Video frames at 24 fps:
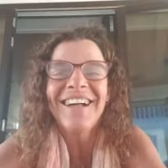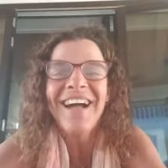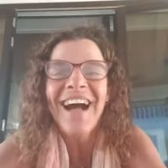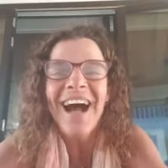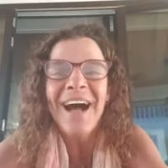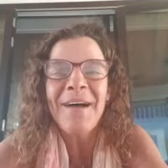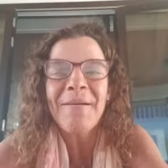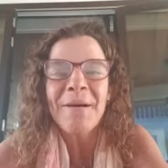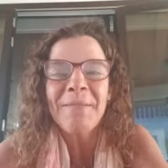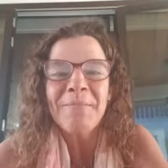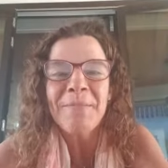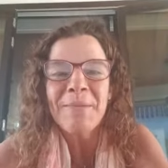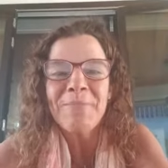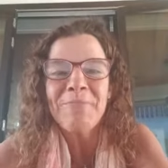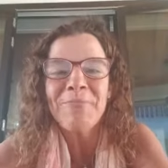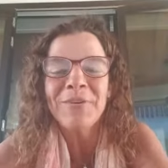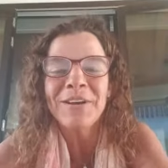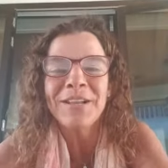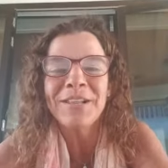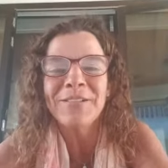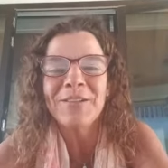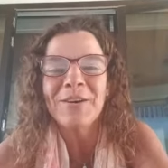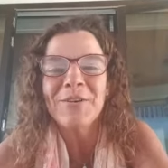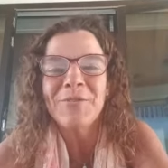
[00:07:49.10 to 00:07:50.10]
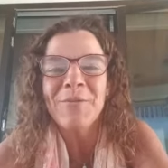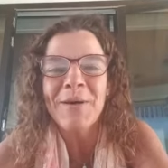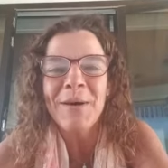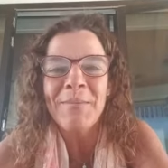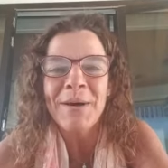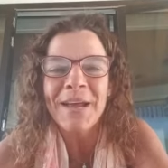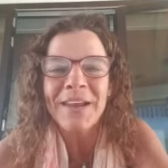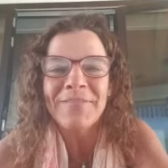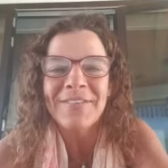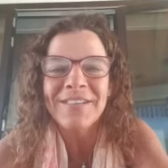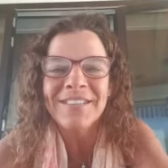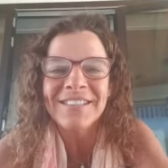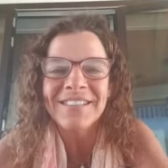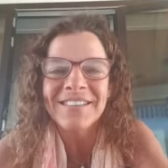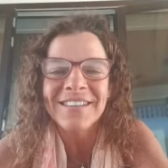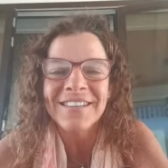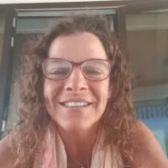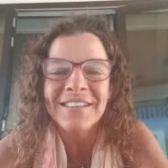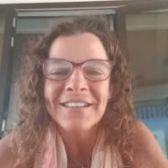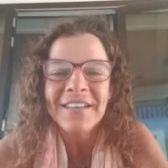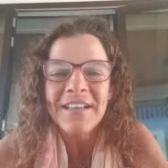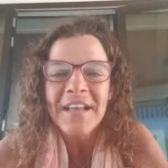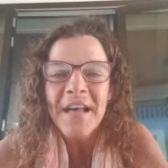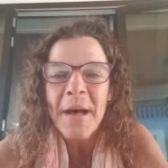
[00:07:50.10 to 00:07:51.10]
I have a pretty low amount of
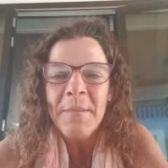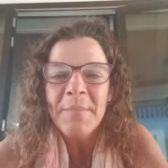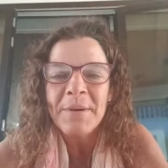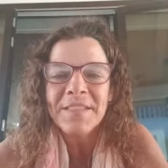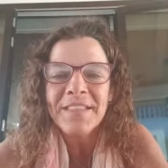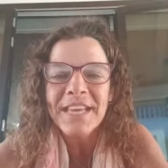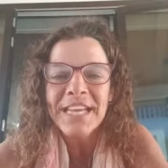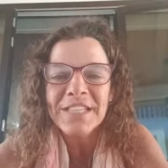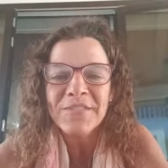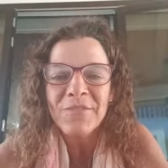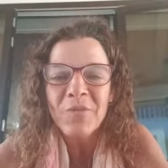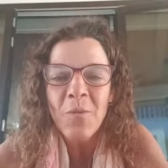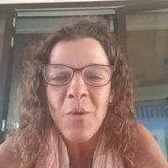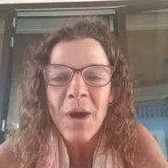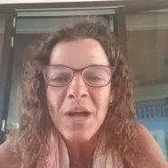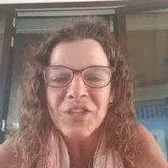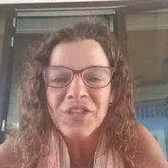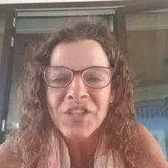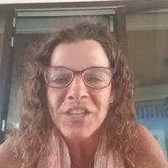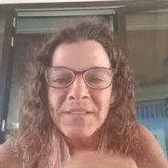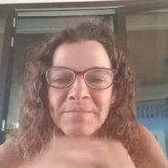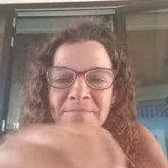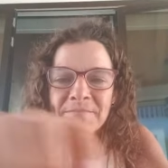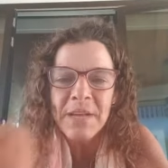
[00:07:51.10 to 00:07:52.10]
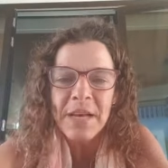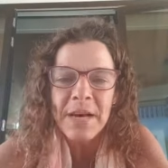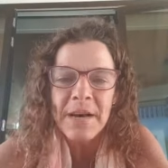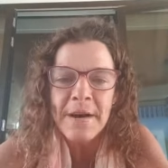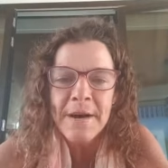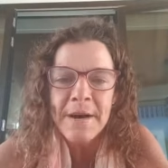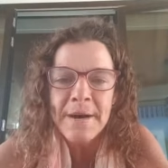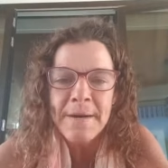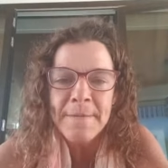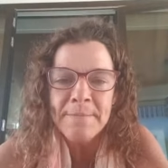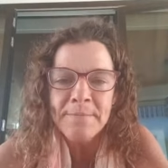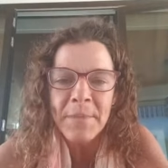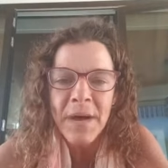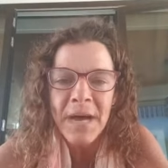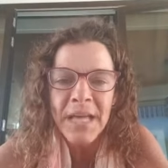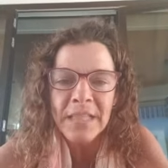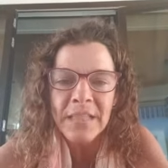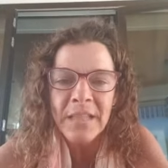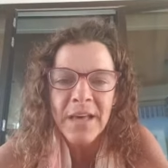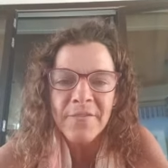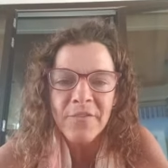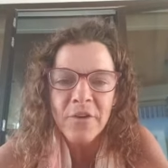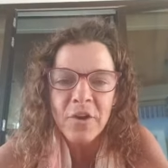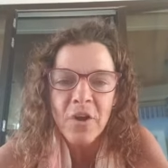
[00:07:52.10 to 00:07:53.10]
insulin. But thanks for watching. Um, I
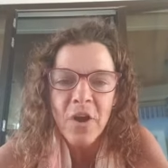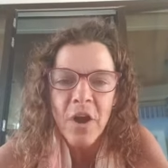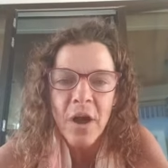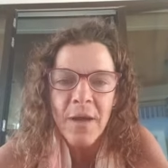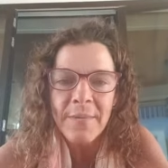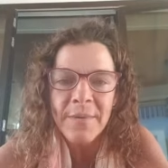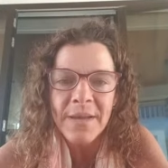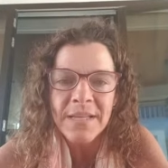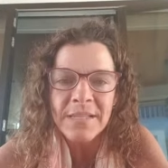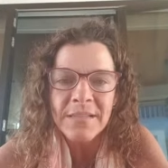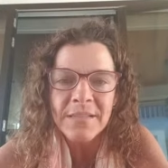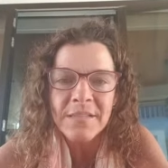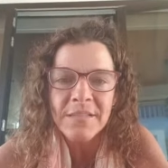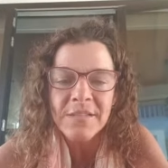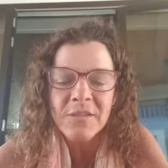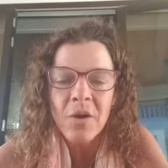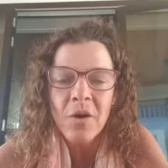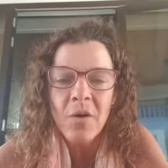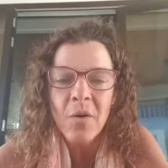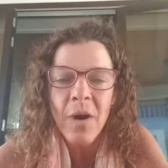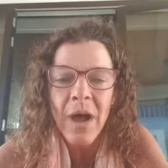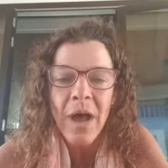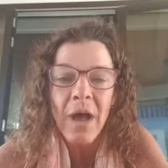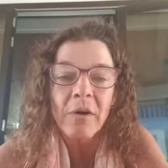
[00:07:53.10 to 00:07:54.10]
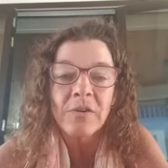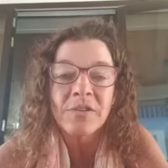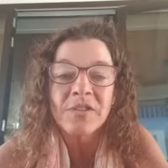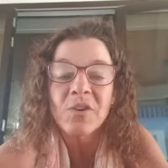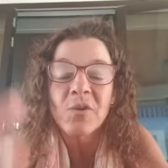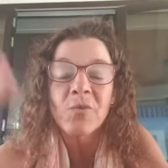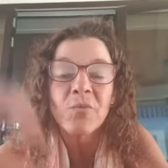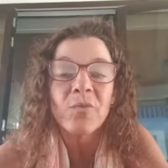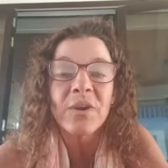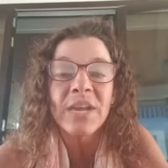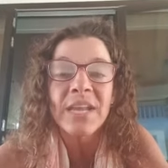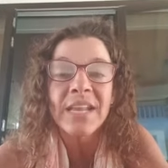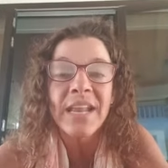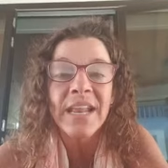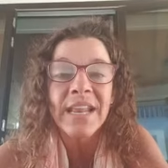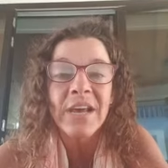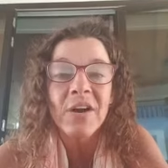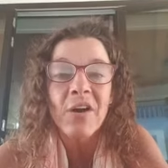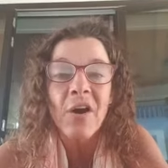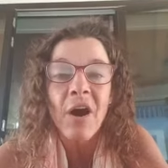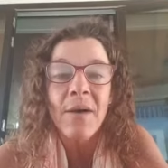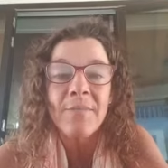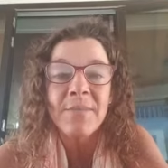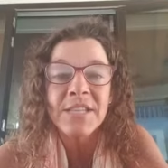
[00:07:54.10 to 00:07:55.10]
love your comments. So I also read any
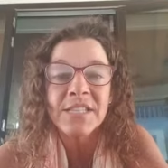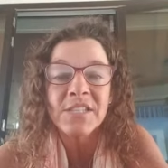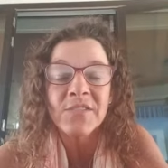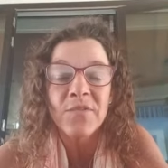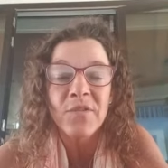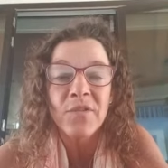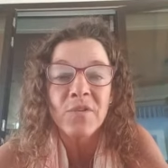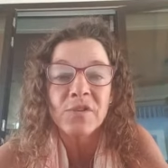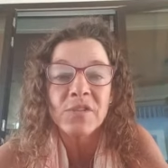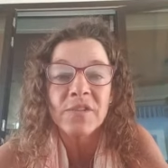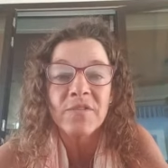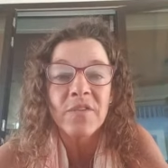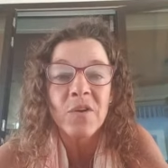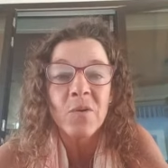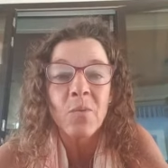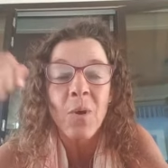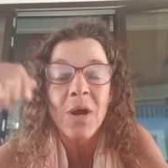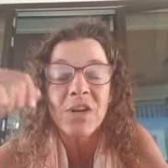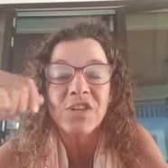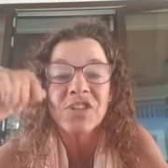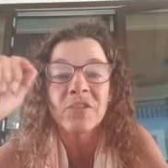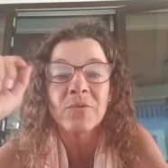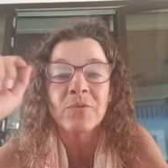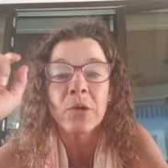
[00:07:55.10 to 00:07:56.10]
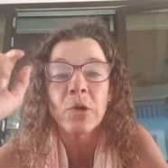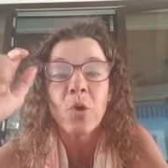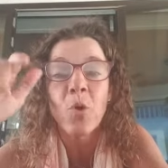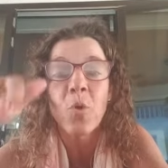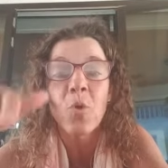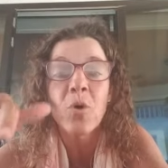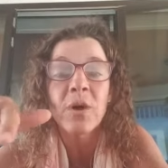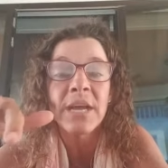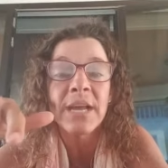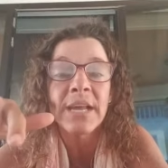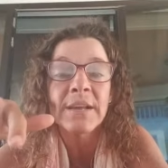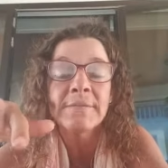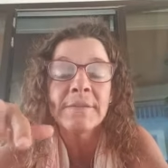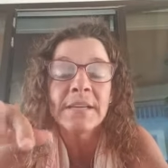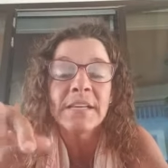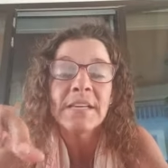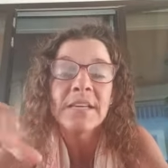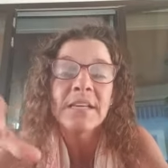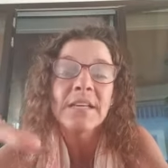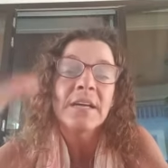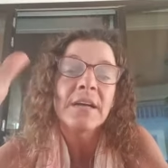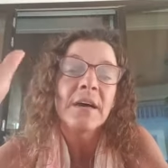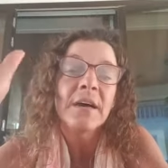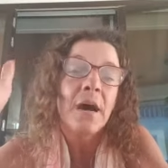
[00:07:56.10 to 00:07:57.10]
comments for those of you watching the recording
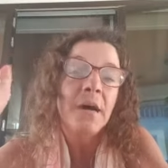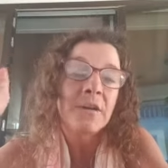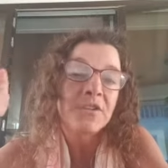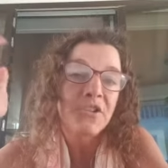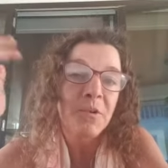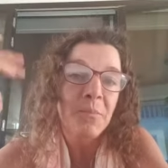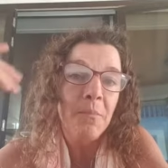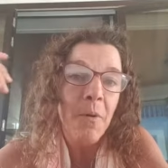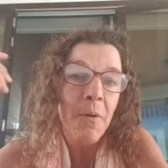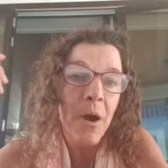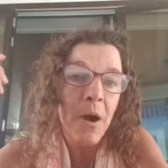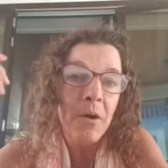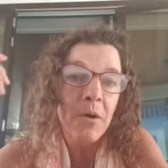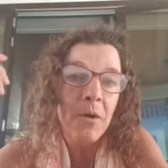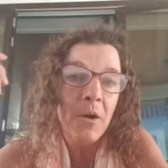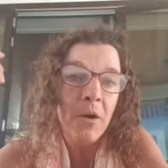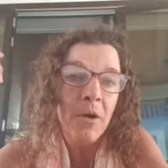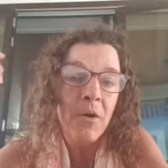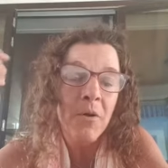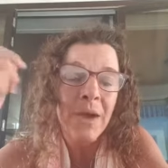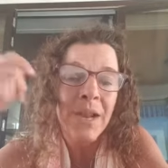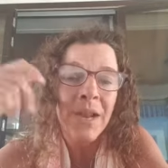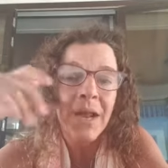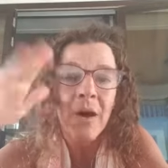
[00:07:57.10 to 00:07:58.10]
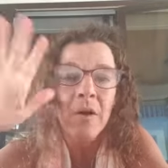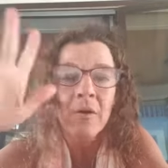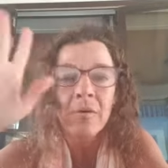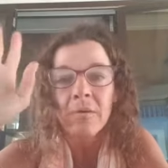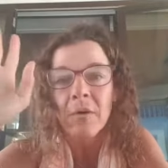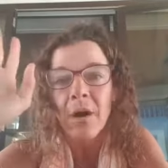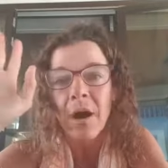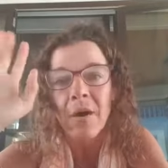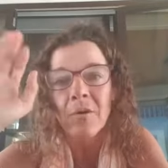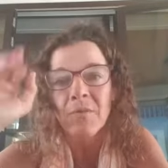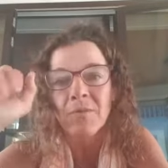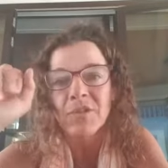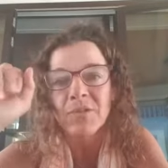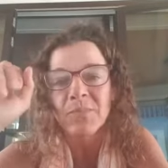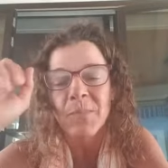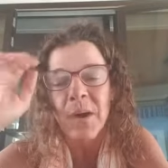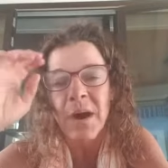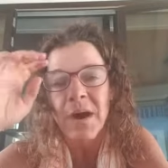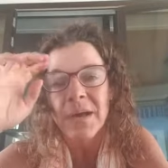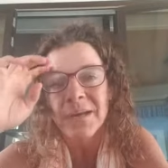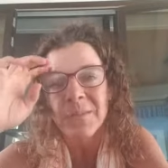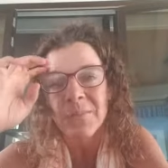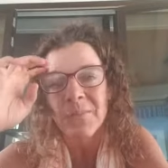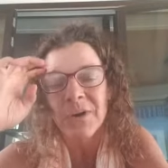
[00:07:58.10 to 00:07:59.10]
tomorrow and I'll, I'll
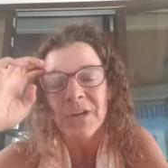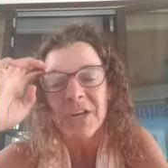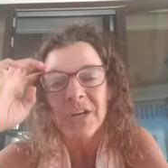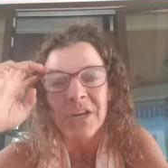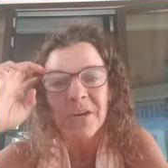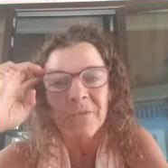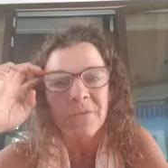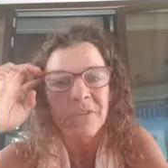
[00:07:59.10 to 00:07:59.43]
respond. I'm pretty good at